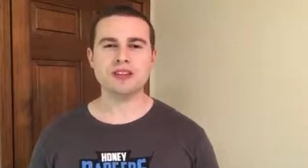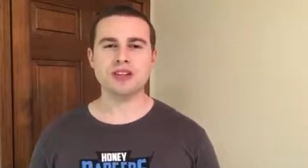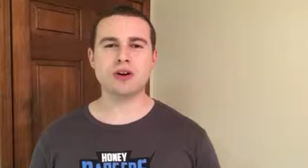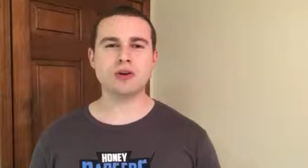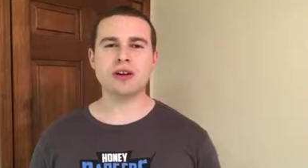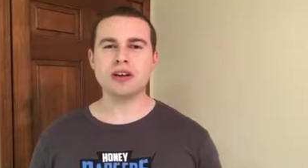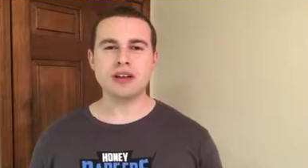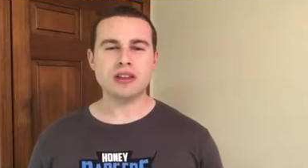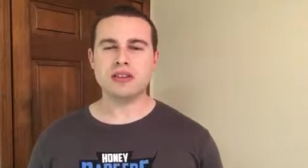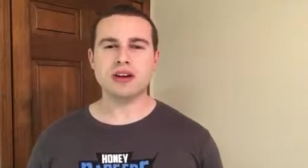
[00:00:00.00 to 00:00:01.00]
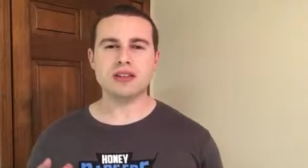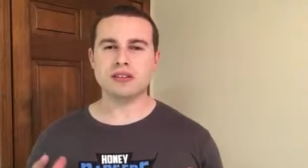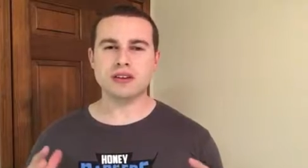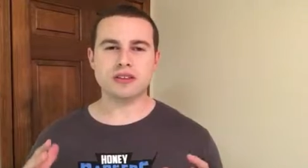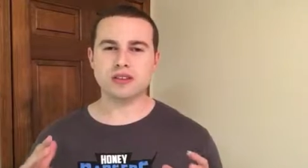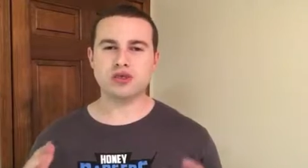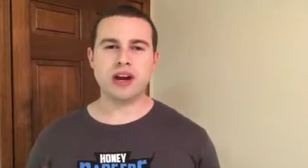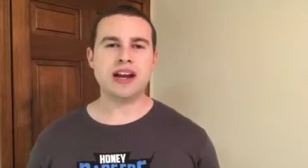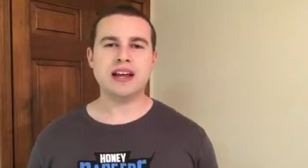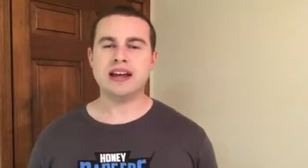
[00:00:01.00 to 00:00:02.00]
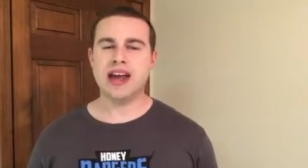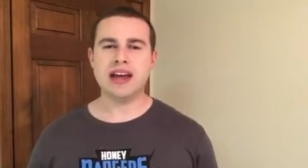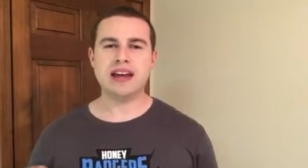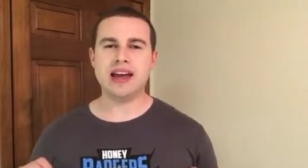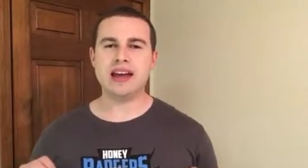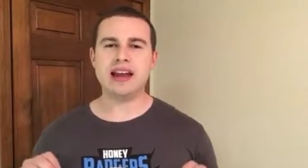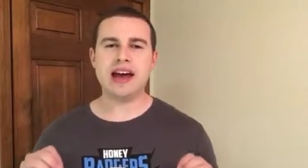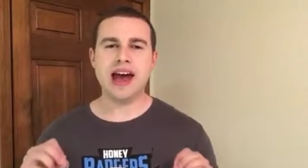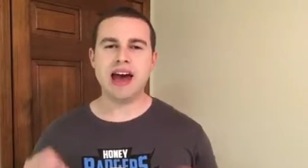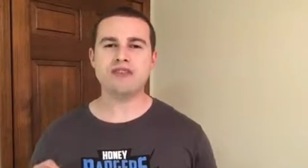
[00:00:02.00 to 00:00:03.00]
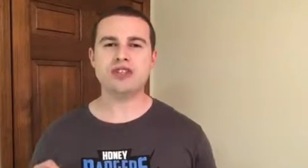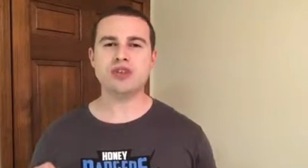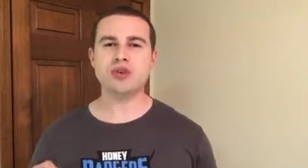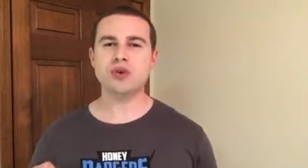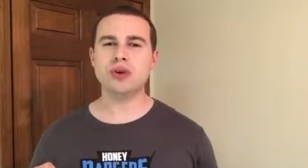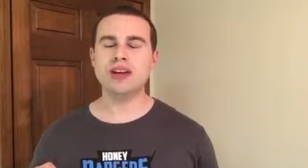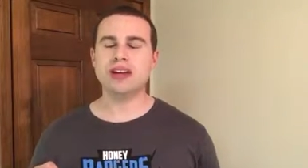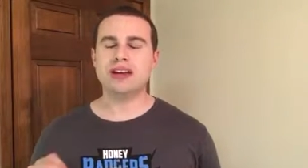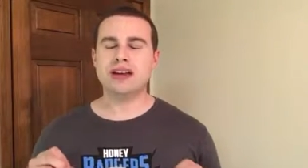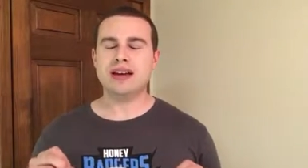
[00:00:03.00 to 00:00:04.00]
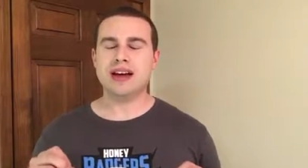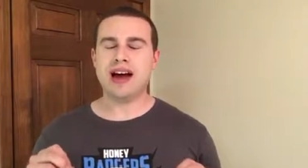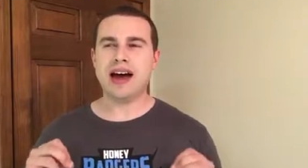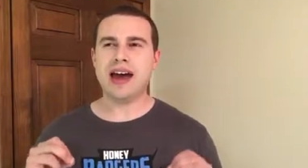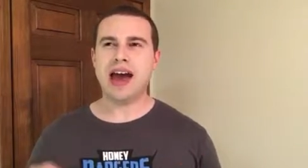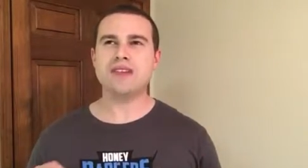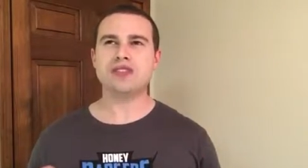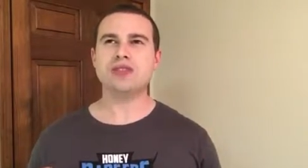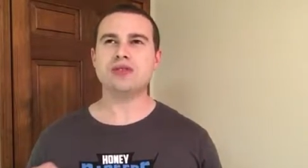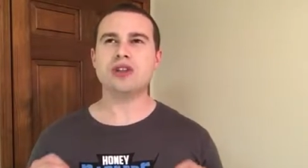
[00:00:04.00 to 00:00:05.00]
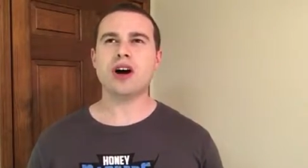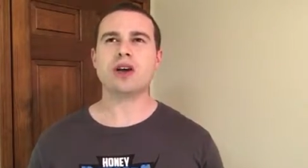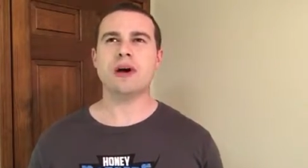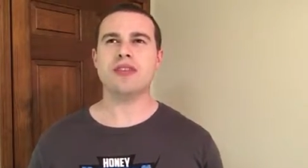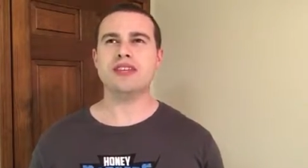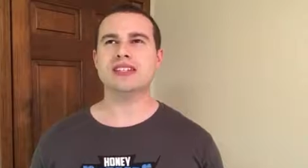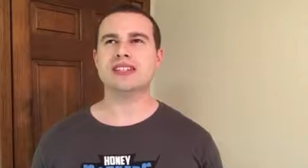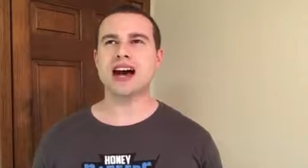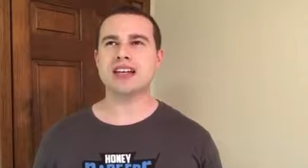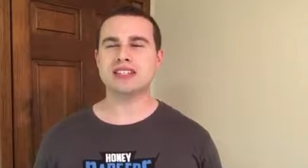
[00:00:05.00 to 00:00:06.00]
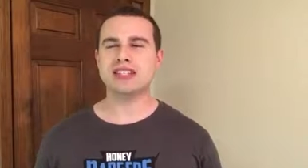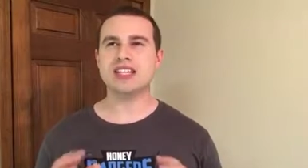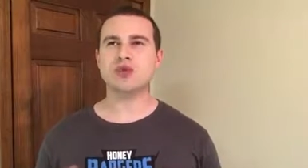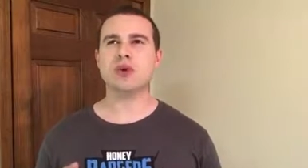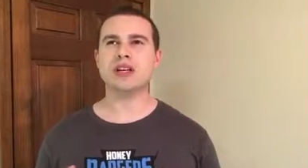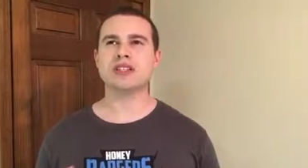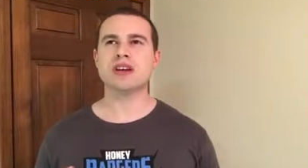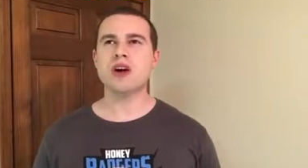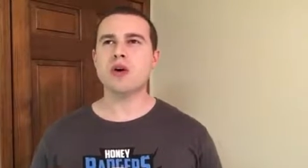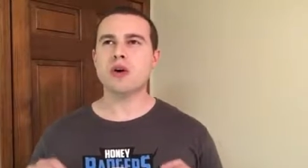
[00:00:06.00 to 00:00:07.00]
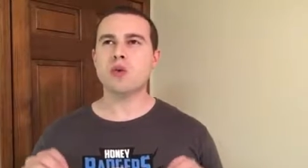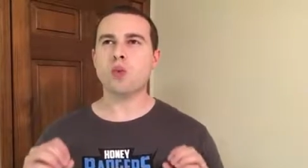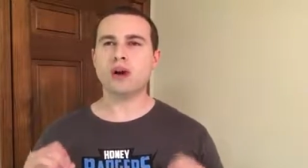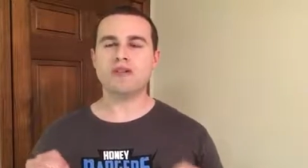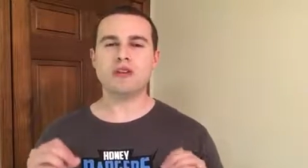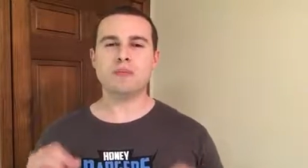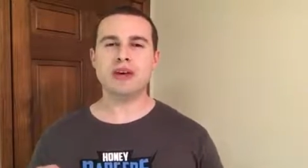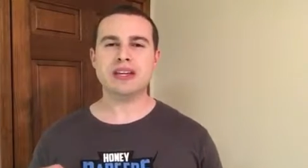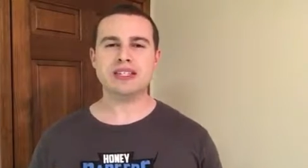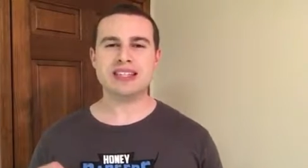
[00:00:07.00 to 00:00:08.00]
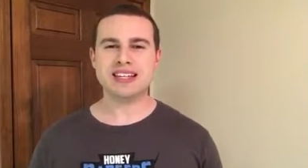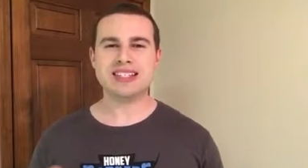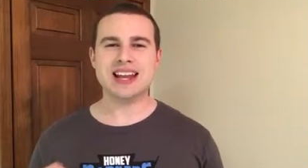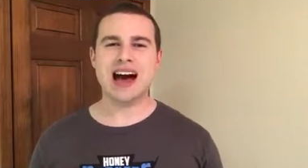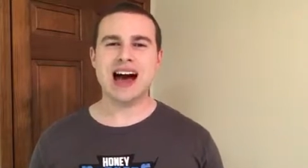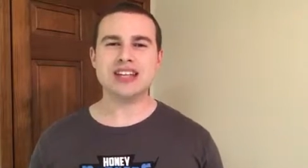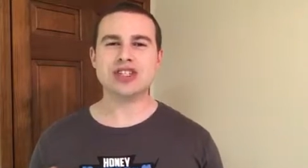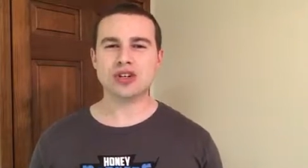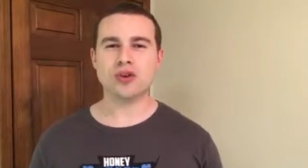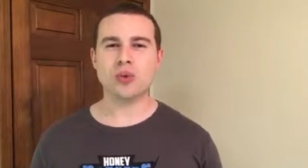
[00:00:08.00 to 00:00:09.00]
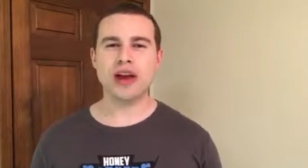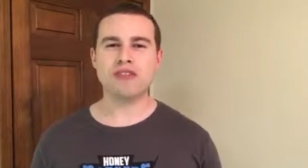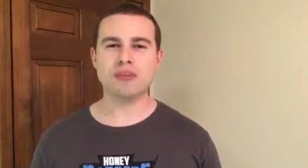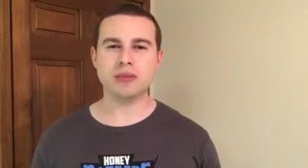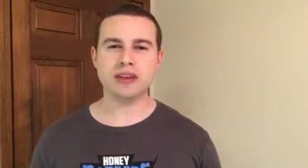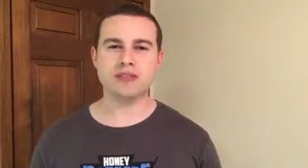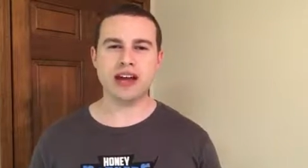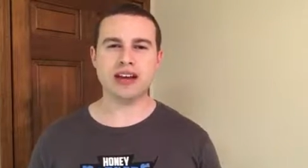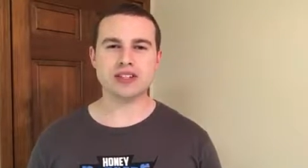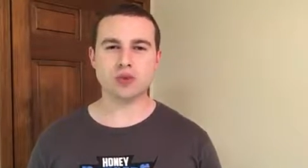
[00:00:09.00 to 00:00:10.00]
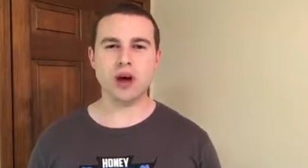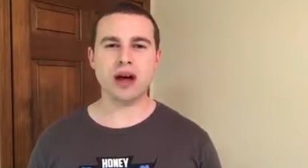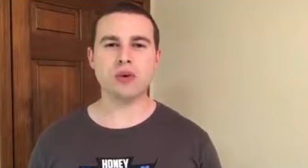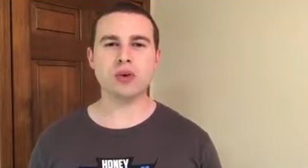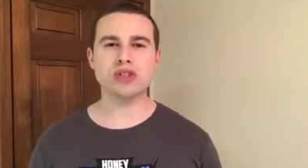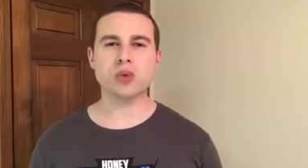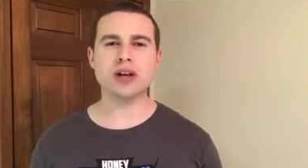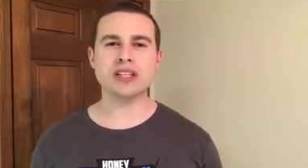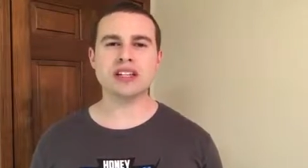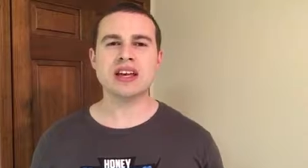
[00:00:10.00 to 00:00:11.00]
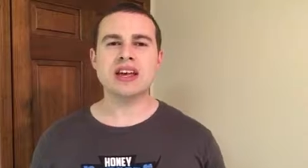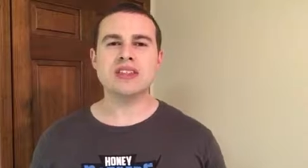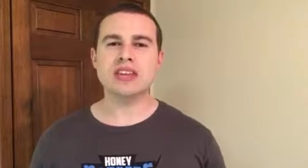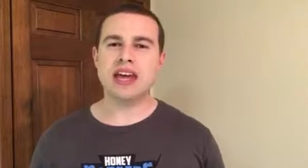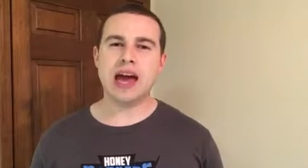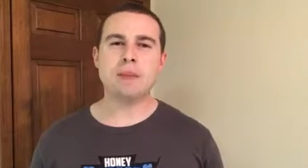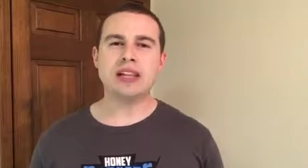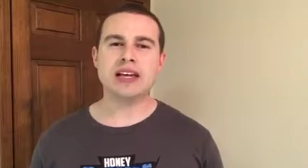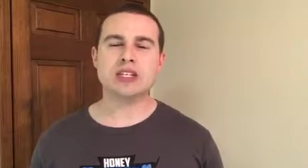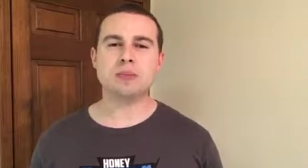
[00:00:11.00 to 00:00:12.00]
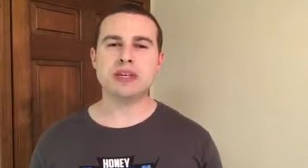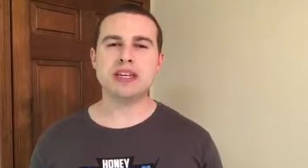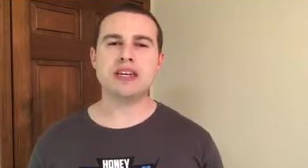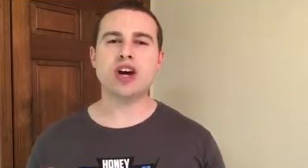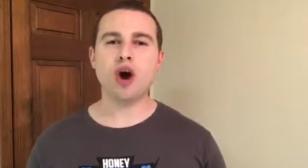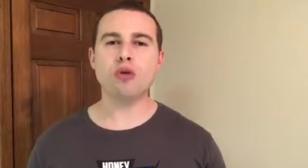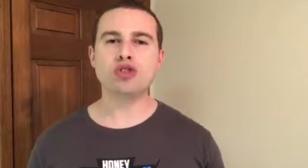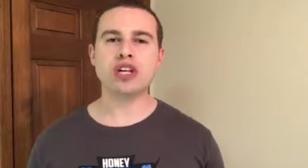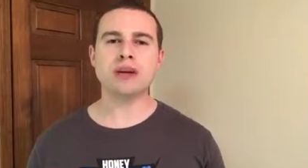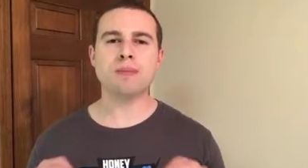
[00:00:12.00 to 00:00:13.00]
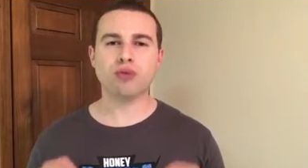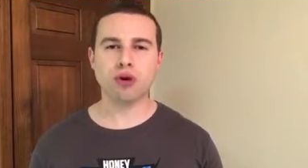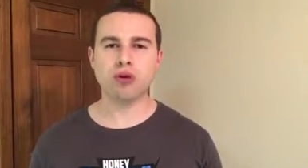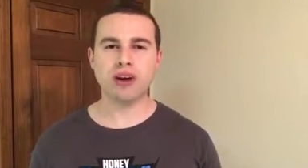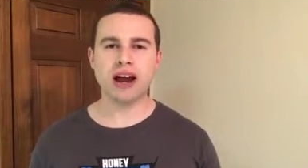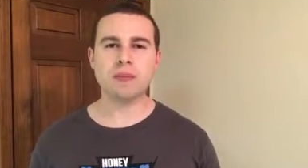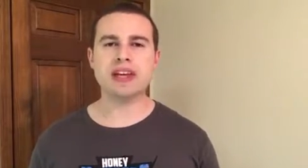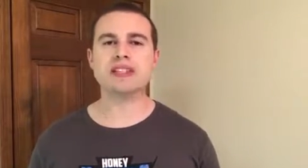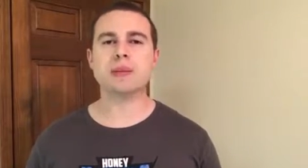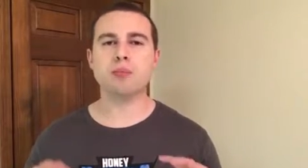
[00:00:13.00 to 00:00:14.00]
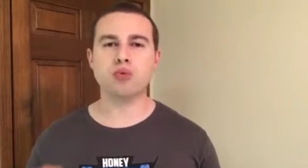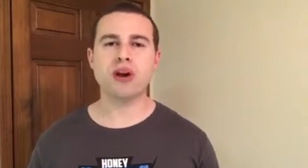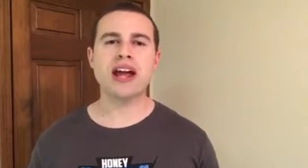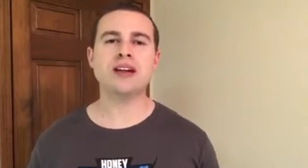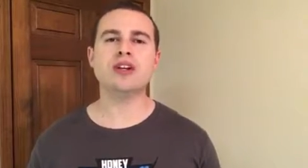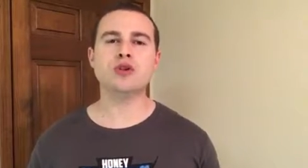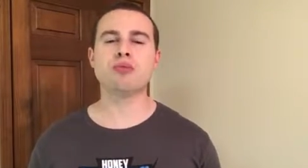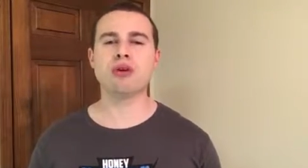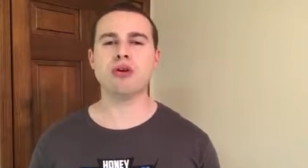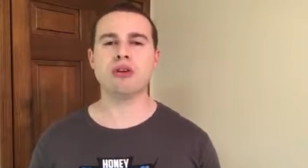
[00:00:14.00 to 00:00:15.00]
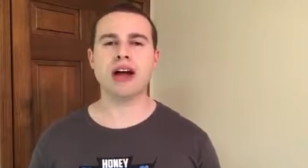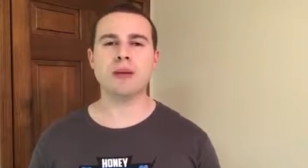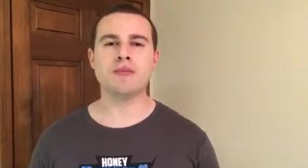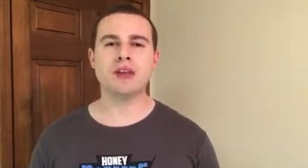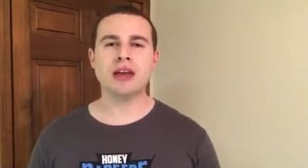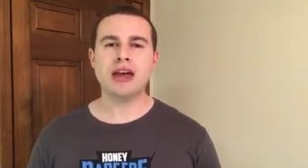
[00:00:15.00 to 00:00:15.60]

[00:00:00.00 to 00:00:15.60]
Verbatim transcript: so the, the, the training and, and I have to I have to talk about this guys. This was one of the biggest things that I took away from the event as well, which was the MLSP coaching program. It's a brand new program